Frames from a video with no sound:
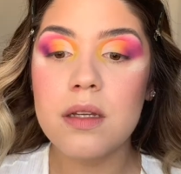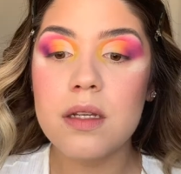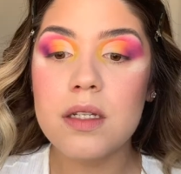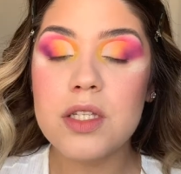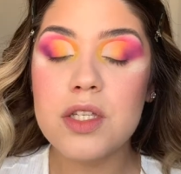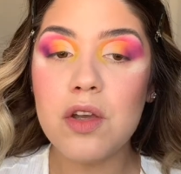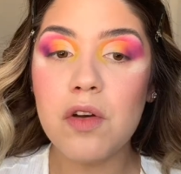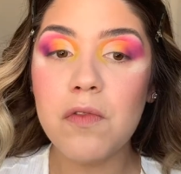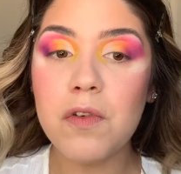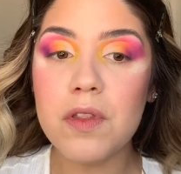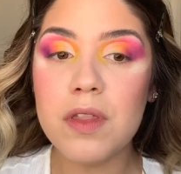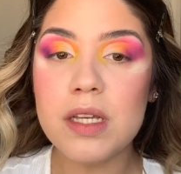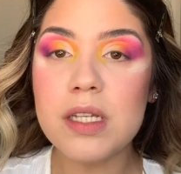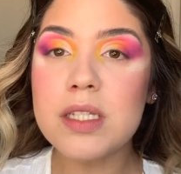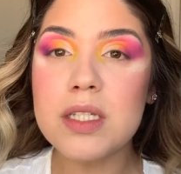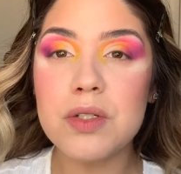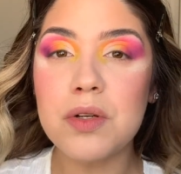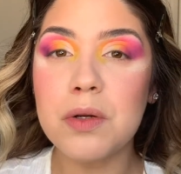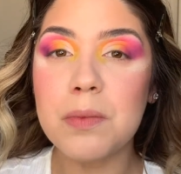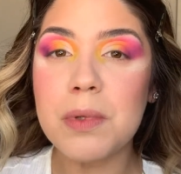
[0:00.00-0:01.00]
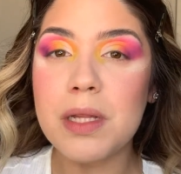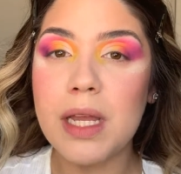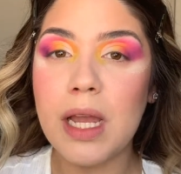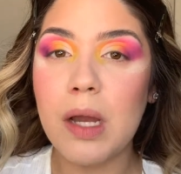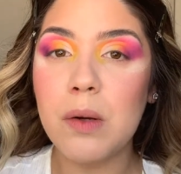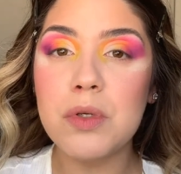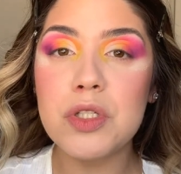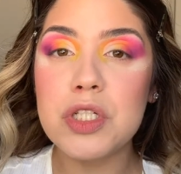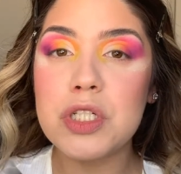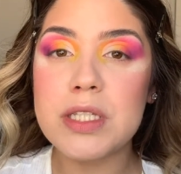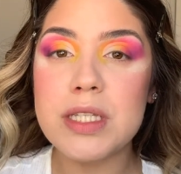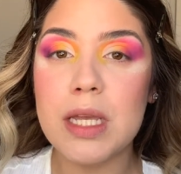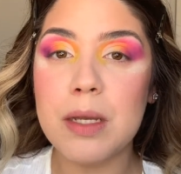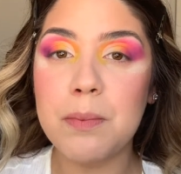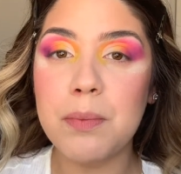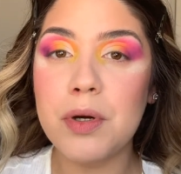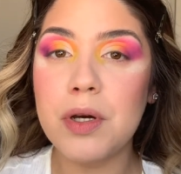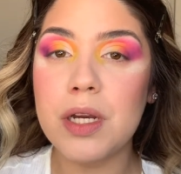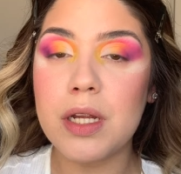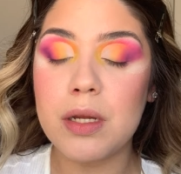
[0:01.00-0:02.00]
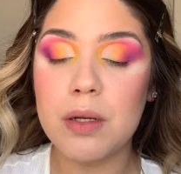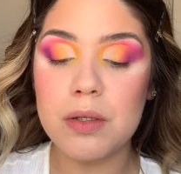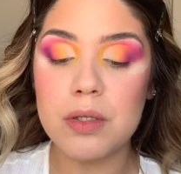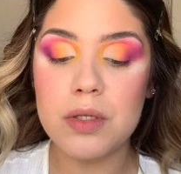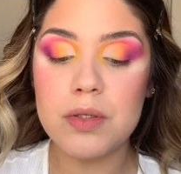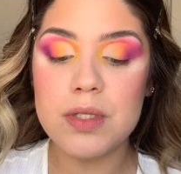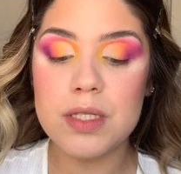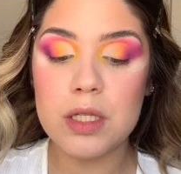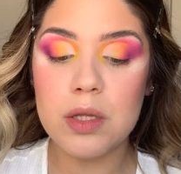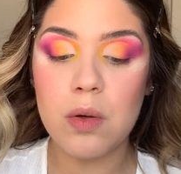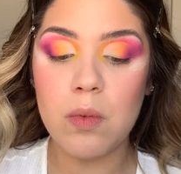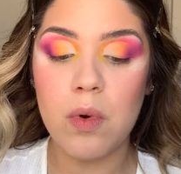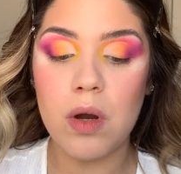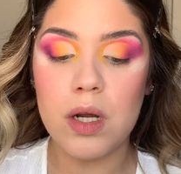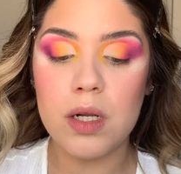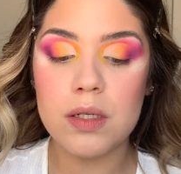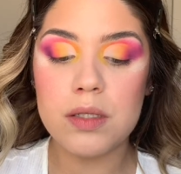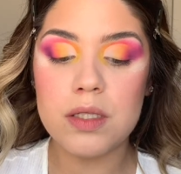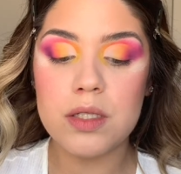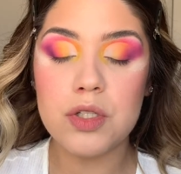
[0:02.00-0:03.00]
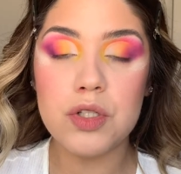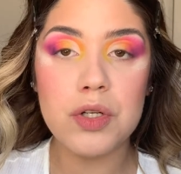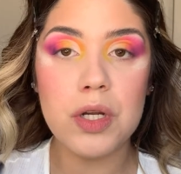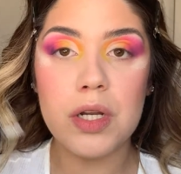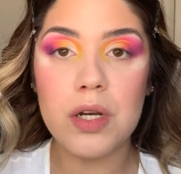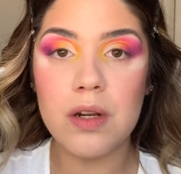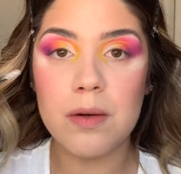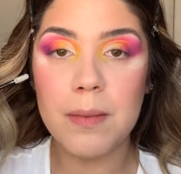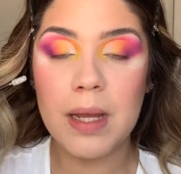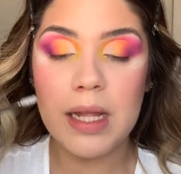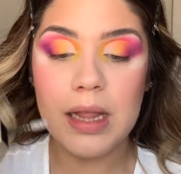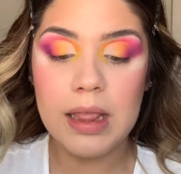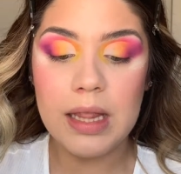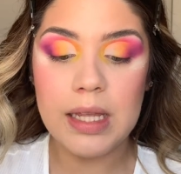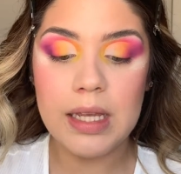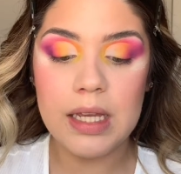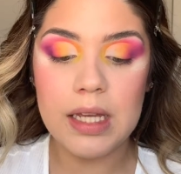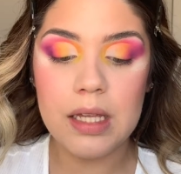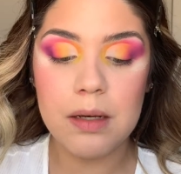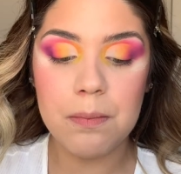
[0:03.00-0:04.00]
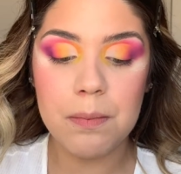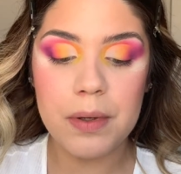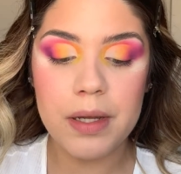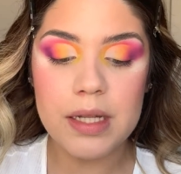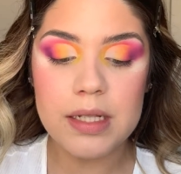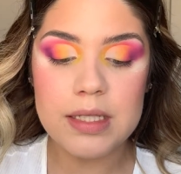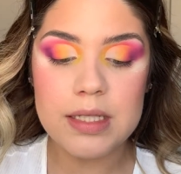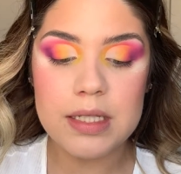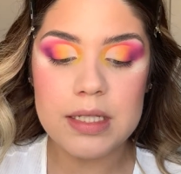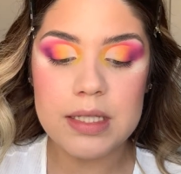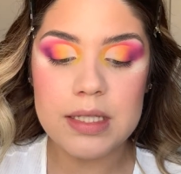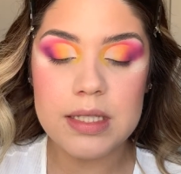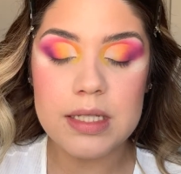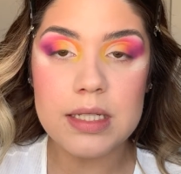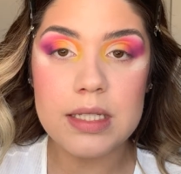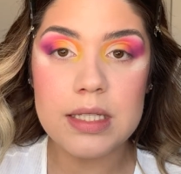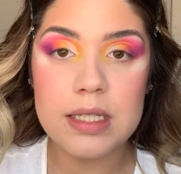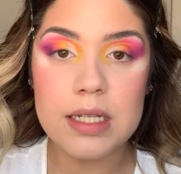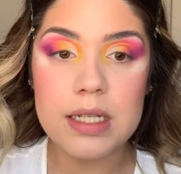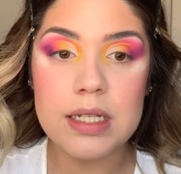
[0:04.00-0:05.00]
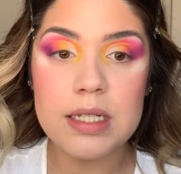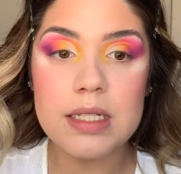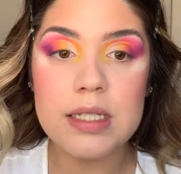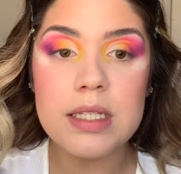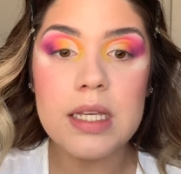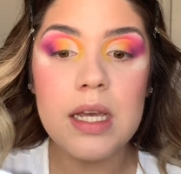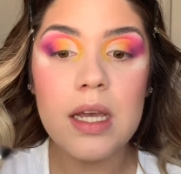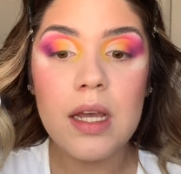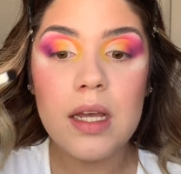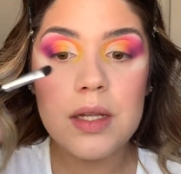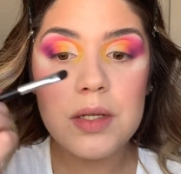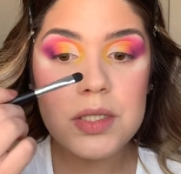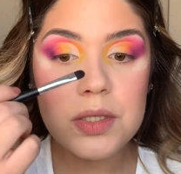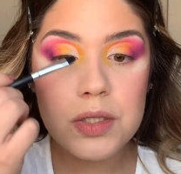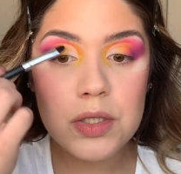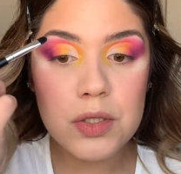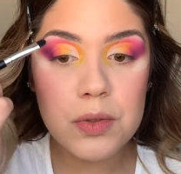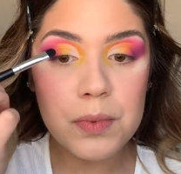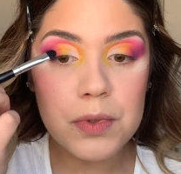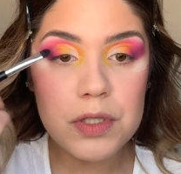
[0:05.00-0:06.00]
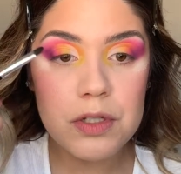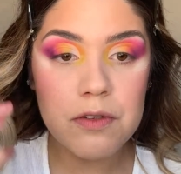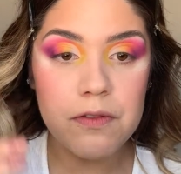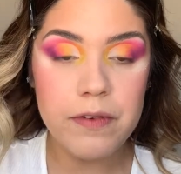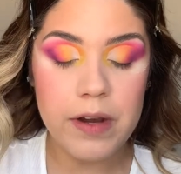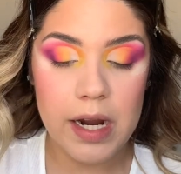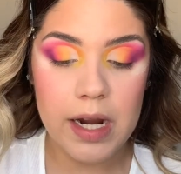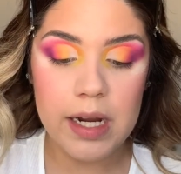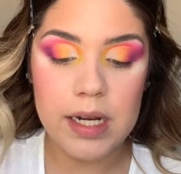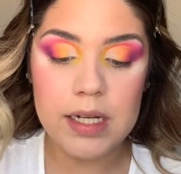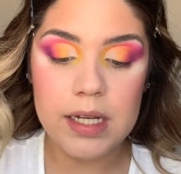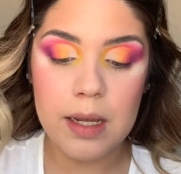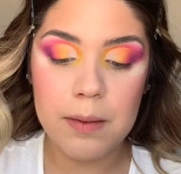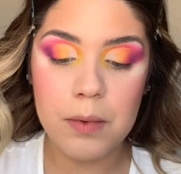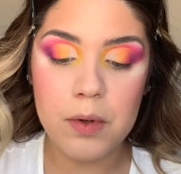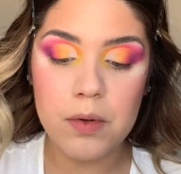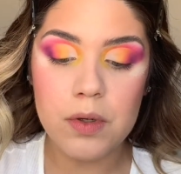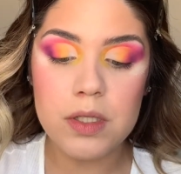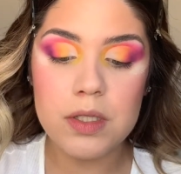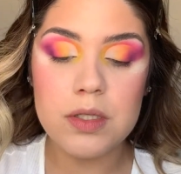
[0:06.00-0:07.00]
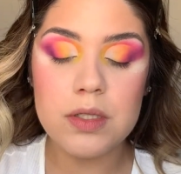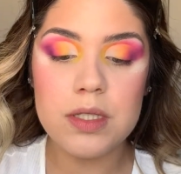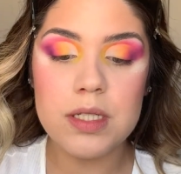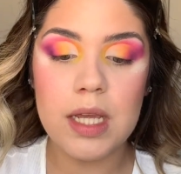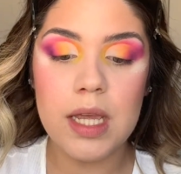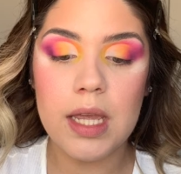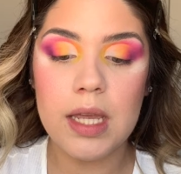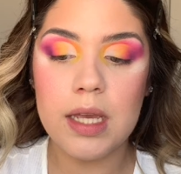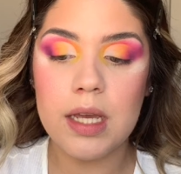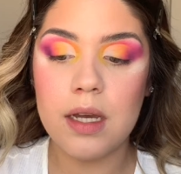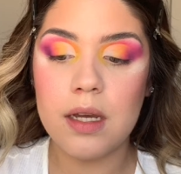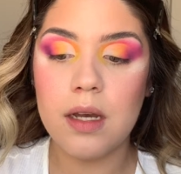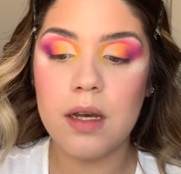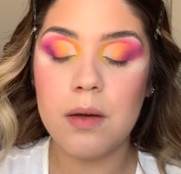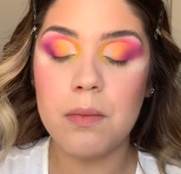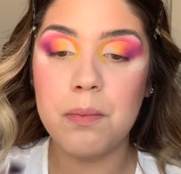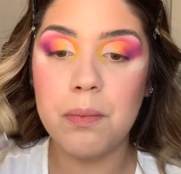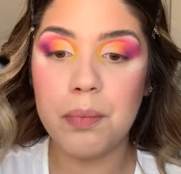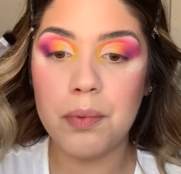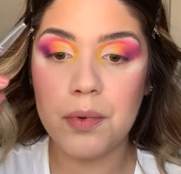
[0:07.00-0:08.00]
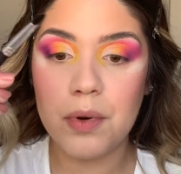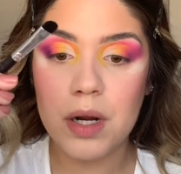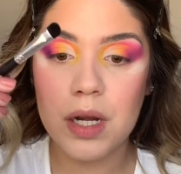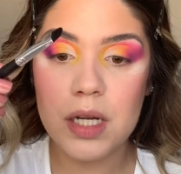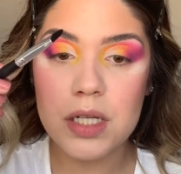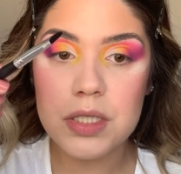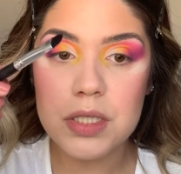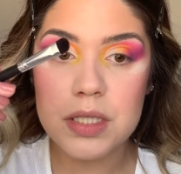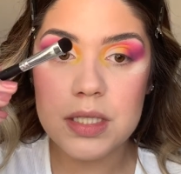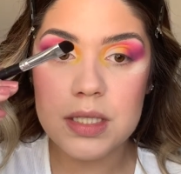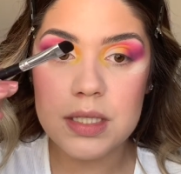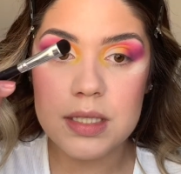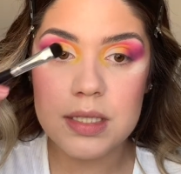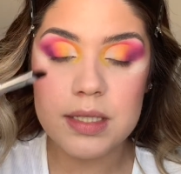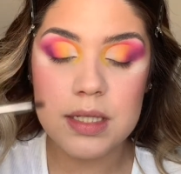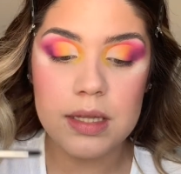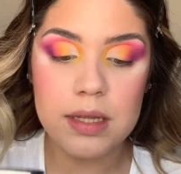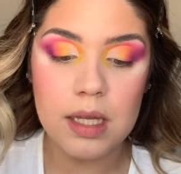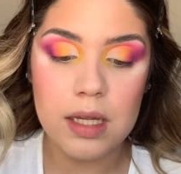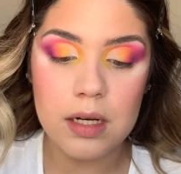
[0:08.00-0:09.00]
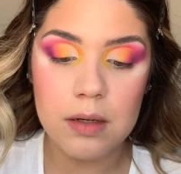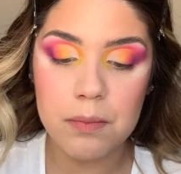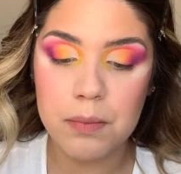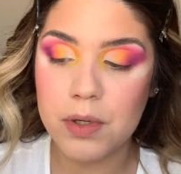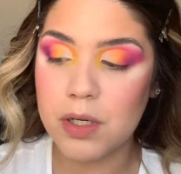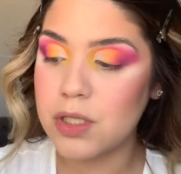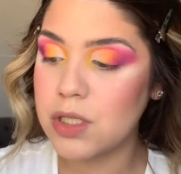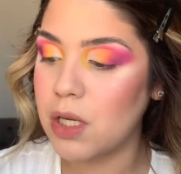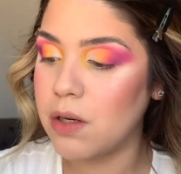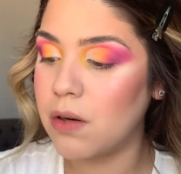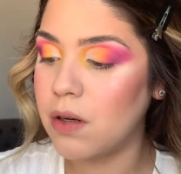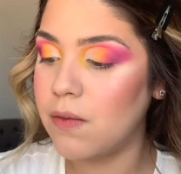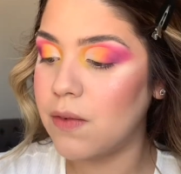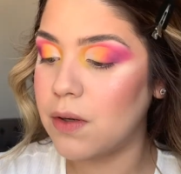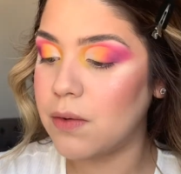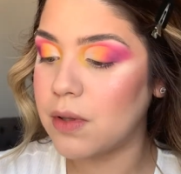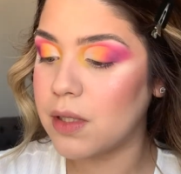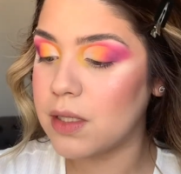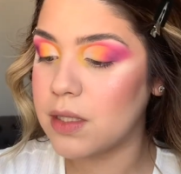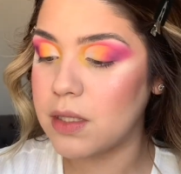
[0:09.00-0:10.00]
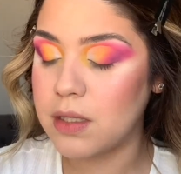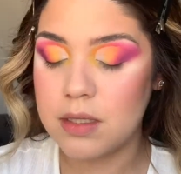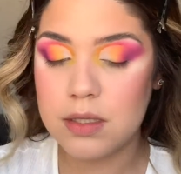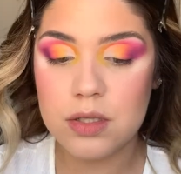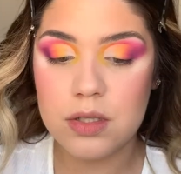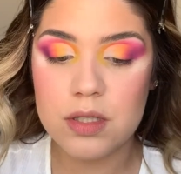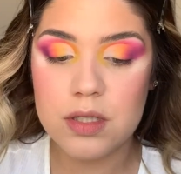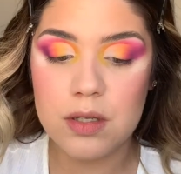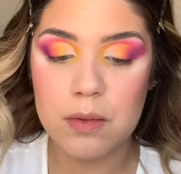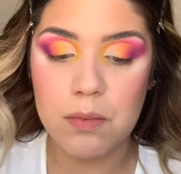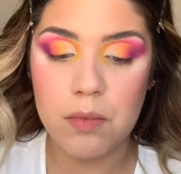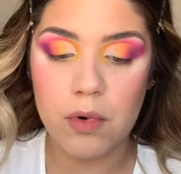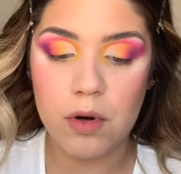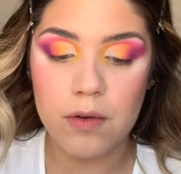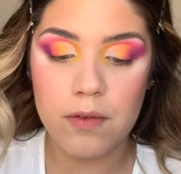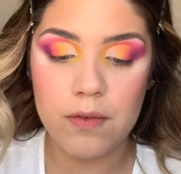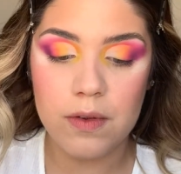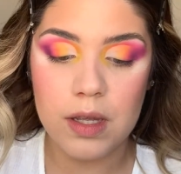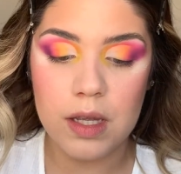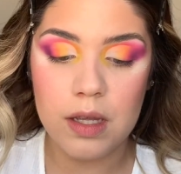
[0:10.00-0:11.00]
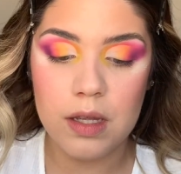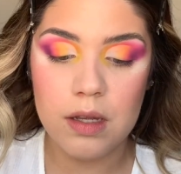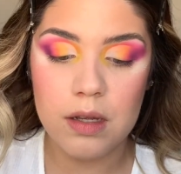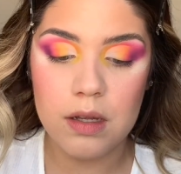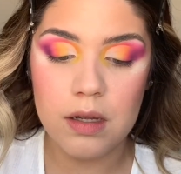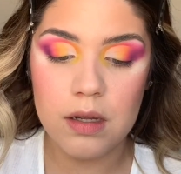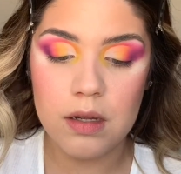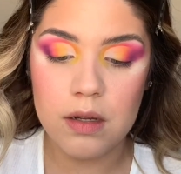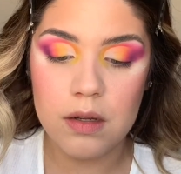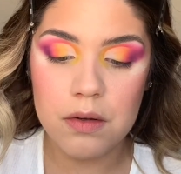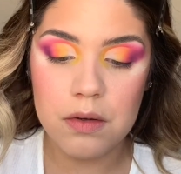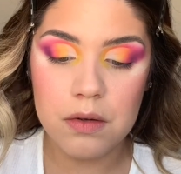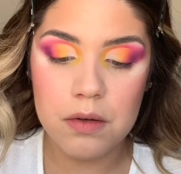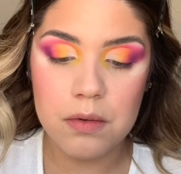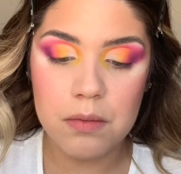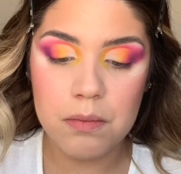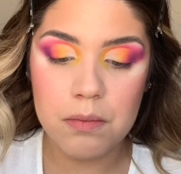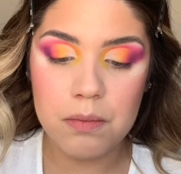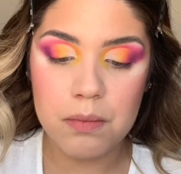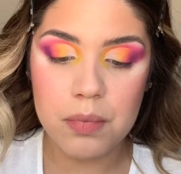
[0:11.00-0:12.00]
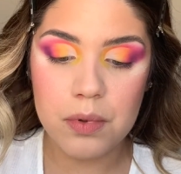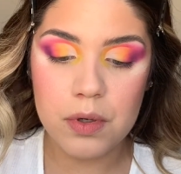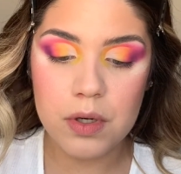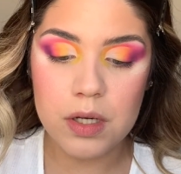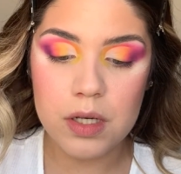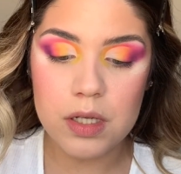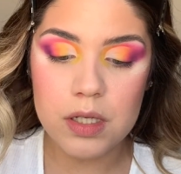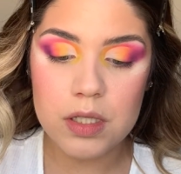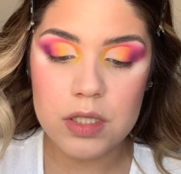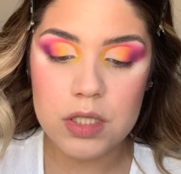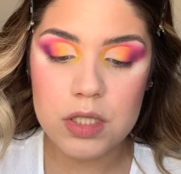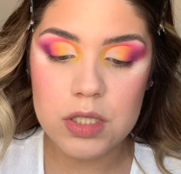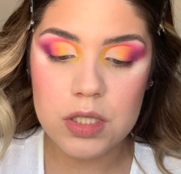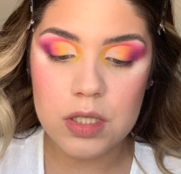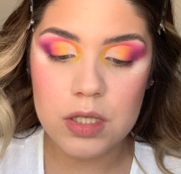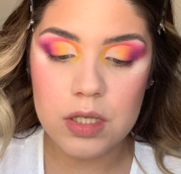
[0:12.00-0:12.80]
So for this, normally I would just like put it using the wand straight on my lid, but since this is super defined, I'm going to take a brush. This is a synthetic brush. I don't even know what this is, just a Morphe brush.